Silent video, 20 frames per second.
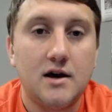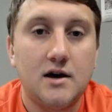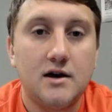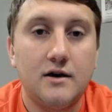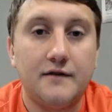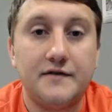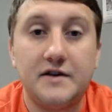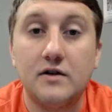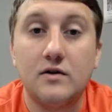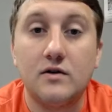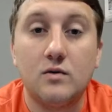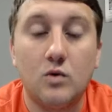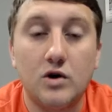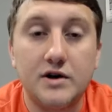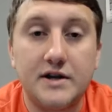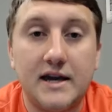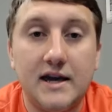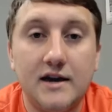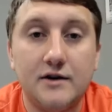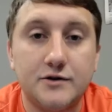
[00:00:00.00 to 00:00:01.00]
You have Dylan
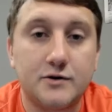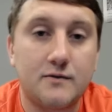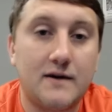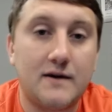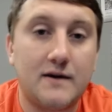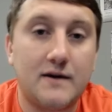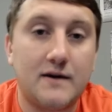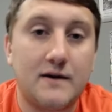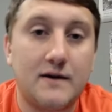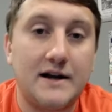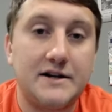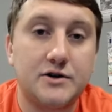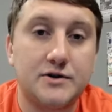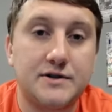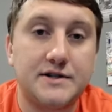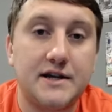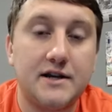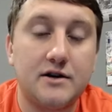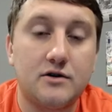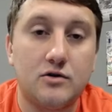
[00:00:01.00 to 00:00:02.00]
Wudke, who's a redshirt
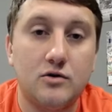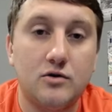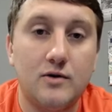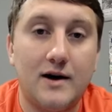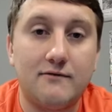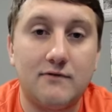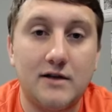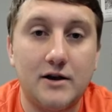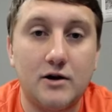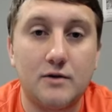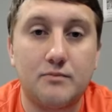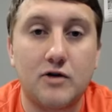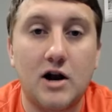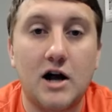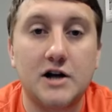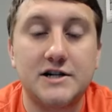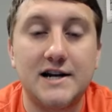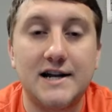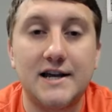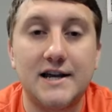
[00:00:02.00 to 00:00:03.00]
senior, who had really good
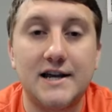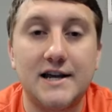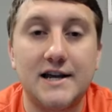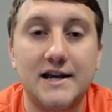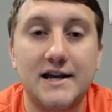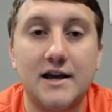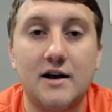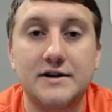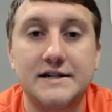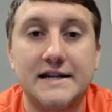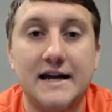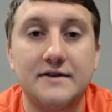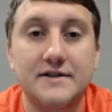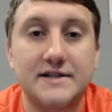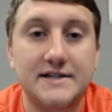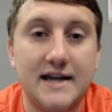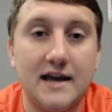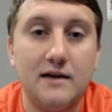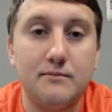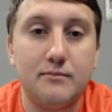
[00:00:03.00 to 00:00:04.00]
production at Youngstown
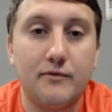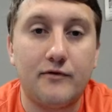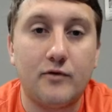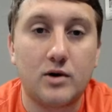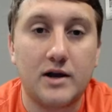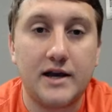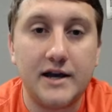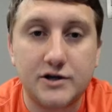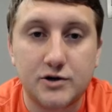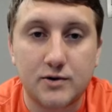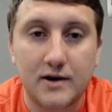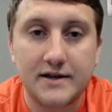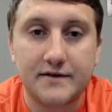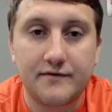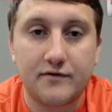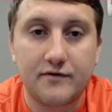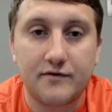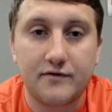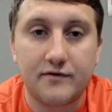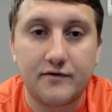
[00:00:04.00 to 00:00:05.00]
State before he
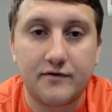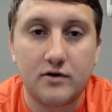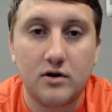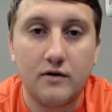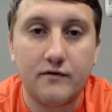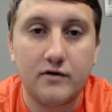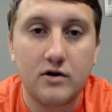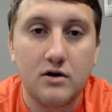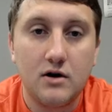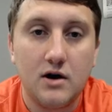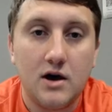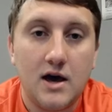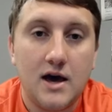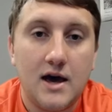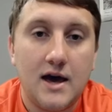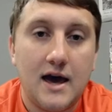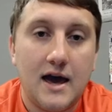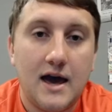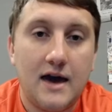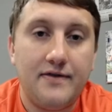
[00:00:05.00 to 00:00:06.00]
transferred over.
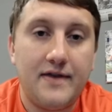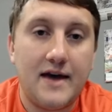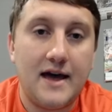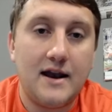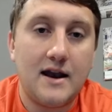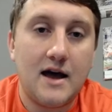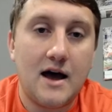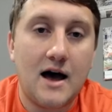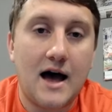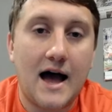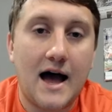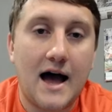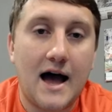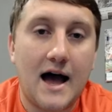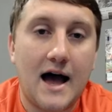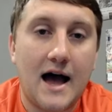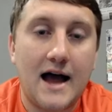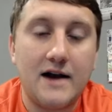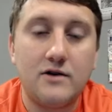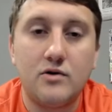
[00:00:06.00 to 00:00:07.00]
And then
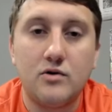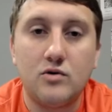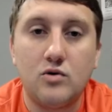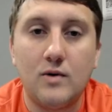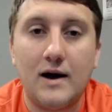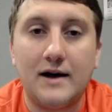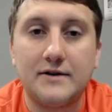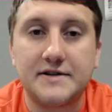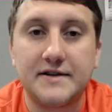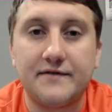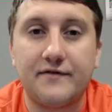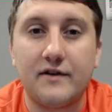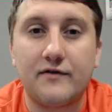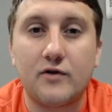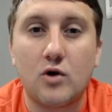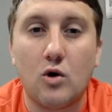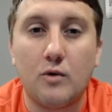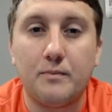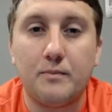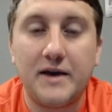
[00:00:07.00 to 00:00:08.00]
I don't know who else,
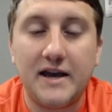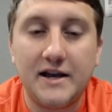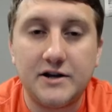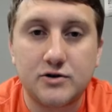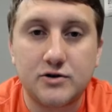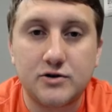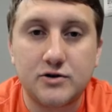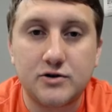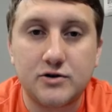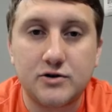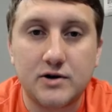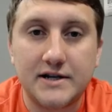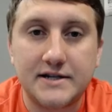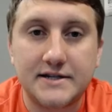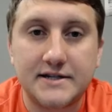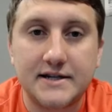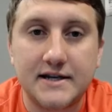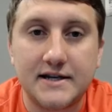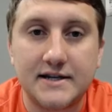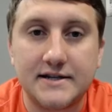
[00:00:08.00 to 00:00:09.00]
if Cole
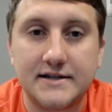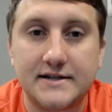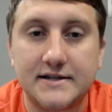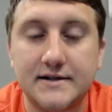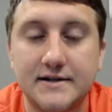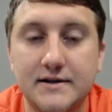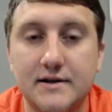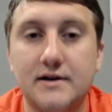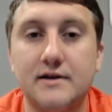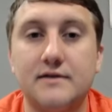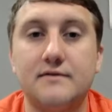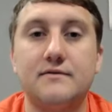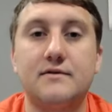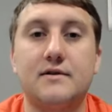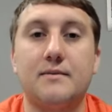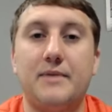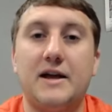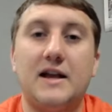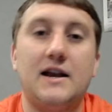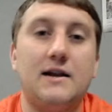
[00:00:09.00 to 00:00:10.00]
Petrus is
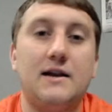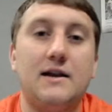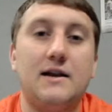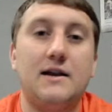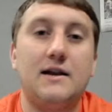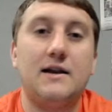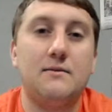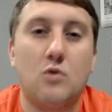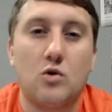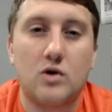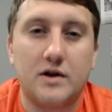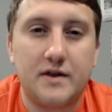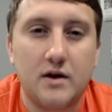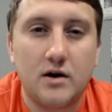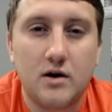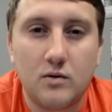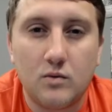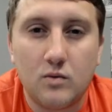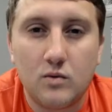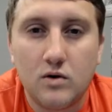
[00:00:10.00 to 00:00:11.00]
competing more at
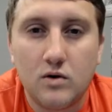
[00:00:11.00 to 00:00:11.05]
the